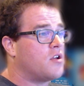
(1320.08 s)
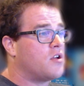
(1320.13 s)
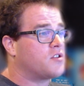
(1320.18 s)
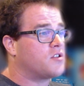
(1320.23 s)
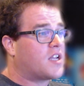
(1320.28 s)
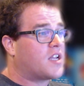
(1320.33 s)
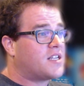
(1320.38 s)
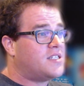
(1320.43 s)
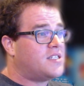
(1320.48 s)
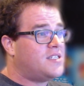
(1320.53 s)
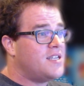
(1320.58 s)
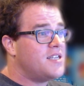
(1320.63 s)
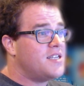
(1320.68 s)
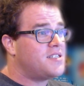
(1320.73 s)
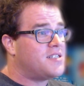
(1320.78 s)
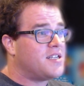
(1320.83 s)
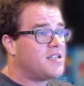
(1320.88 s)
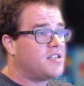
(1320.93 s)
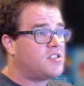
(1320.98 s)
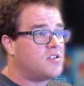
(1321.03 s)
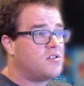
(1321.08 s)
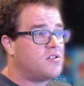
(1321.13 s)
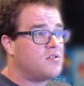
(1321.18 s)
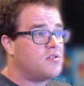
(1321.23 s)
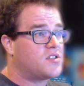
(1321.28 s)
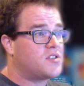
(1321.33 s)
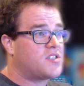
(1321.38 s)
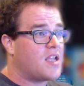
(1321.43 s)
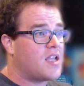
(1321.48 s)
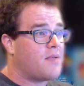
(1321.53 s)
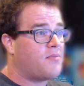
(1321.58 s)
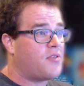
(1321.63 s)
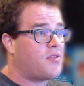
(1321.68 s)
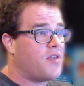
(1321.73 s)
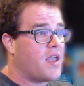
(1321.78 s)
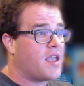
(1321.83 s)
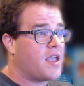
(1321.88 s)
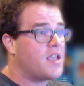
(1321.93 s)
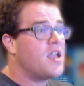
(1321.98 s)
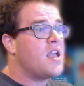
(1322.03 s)
like Disney to do the same
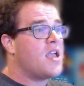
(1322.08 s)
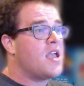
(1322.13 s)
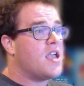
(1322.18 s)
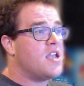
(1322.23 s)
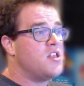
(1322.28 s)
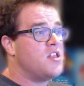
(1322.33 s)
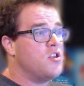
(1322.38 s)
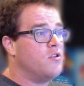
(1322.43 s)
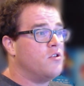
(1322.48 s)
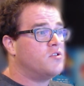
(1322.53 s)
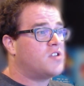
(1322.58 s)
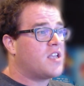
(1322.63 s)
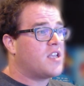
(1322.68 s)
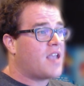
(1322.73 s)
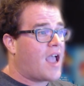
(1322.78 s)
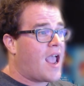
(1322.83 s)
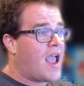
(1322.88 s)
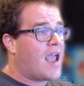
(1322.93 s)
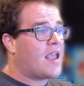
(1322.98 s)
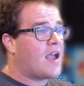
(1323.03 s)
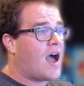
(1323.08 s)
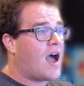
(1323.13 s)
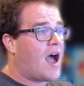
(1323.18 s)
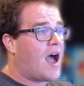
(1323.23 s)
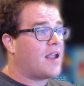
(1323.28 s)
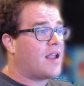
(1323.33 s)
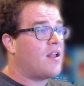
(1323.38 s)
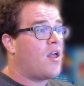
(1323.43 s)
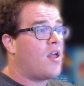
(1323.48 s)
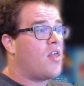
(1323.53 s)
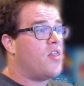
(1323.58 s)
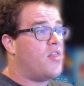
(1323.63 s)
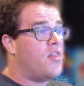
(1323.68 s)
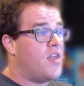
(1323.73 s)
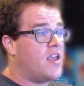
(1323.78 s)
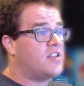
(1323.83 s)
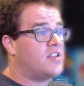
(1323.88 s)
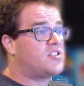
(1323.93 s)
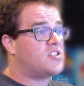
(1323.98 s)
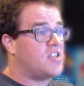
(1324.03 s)
thing in using AI.
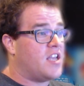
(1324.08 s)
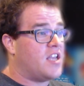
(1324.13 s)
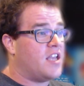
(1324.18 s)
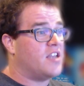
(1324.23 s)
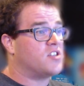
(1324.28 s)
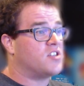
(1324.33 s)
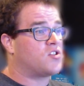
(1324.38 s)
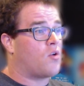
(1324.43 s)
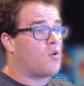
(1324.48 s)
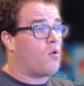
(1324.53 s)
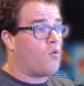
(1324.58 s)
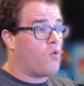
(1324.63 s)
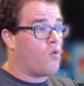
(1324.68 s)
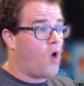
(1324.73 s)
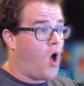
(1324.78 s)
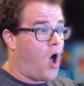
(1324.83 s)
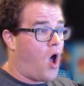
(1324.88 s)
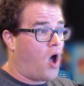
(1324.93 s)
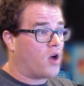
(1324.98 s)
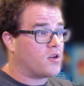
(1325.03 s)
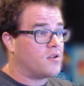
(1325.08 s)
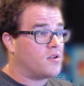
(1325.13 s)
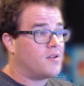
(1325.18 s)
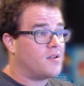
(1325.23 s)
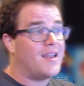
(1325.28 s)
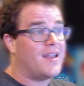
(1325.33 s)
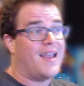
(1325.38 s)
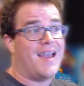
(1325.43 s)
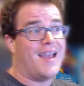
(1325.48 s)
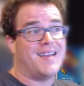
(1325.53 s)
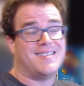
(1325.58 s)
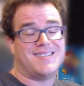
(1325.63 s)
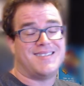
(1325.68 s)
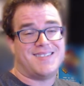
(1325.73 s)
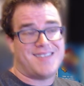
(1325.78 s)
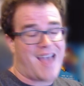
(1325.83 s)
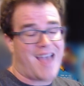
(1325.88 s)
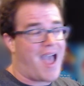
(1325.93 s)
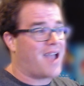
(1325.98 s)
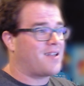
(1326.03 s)
This is wrong.
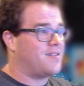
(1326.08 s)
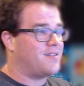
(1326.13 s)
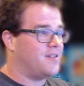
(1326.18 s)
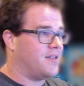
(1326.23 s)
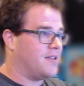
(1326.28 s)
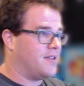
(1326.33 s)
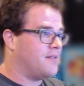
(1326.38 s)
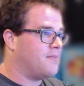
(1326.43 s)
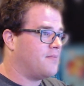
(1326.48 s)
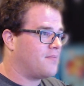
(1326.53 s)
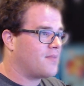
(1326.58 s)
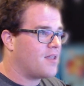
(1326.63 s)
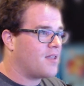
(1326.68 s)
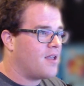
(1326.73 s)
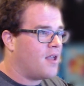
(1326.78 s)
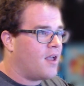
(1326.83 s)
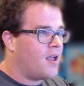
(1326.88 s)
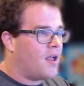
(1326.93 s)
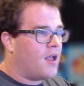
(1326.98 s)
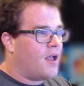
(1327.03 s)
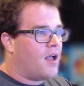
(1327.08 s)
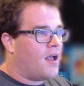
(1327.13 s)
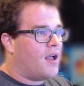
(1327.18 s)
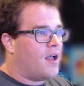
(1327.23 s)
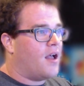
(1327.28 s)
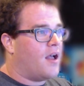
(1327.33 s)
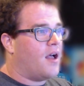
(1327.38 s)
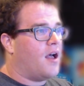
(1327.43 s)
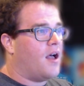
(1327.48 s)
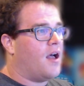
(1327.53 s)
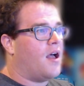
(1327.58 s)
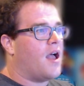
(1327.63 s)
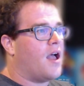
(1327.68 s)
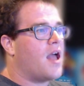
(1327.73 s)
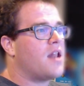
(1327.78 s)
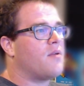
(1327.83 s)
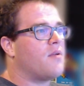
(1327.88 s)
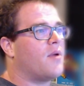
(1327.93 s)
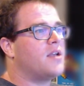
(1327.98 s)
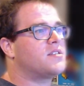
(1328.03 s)
Exactly.
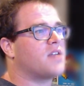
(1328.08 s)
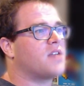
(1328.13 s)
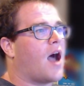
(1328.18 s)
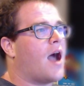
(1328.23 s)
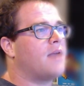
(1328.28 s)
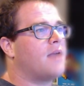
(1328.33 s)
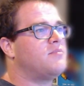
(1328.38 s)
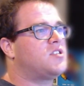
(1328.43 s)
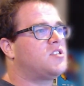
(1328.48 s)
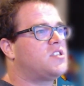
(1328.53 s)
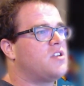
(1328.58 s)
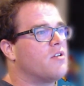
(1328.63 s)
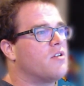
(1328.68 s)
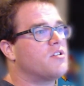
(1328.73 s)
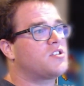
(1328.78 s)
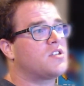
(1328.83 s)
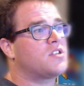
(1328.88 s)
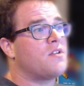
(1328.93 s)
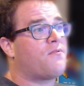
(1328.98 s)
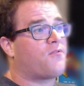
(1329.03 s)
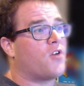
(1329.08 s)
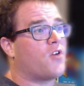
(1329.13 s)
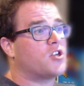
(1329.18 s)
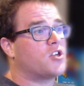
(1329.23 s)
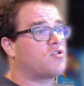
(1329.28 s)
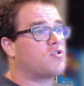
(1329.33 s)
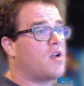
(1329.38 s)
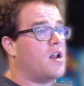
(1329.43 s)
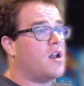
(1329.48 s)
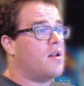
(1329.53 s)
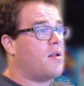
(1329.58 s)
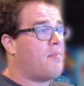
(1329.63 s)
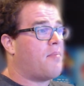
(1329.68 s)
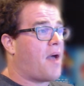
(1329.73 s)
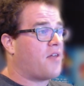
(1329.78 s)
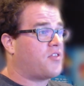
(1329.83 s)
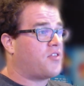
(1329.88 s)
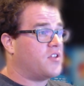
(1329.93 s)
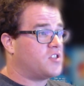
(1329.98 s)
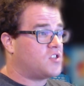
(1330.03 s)
Anyways, I'm seriously frustrated
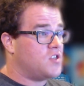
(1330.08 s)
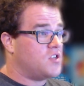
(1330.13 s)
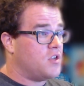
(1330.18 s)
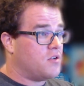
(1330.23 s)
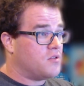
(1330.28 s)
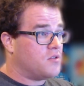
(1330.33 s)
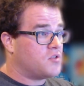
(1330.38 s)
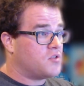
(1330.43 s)
about this news.